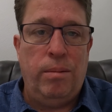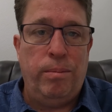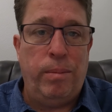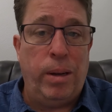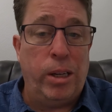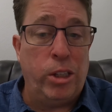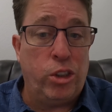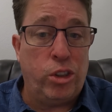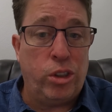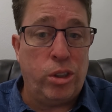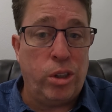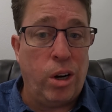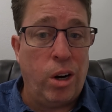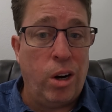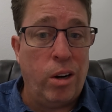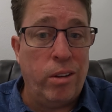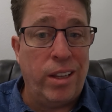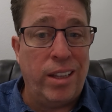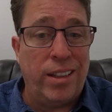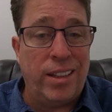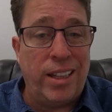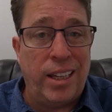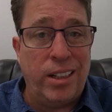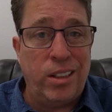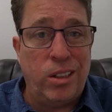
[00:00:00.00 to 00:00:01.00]
Make sure
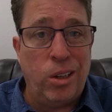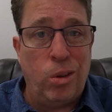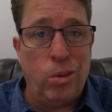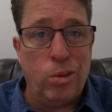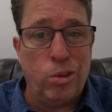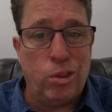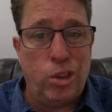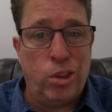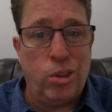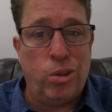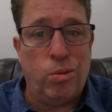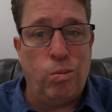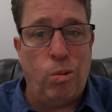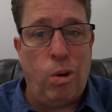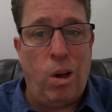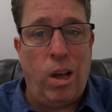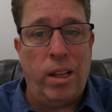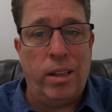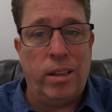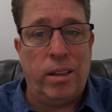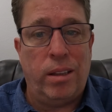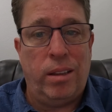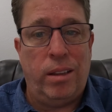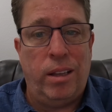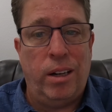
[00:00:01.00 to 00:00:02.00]
that they don't just
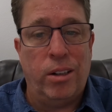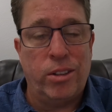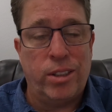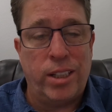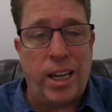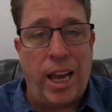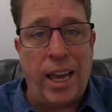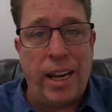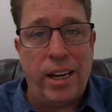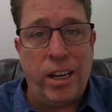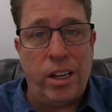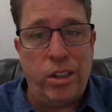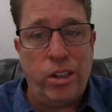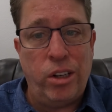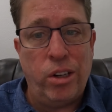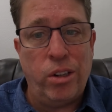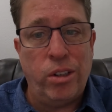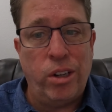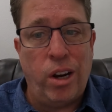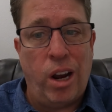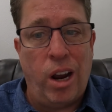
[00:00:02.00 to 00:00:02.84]
want their sign in your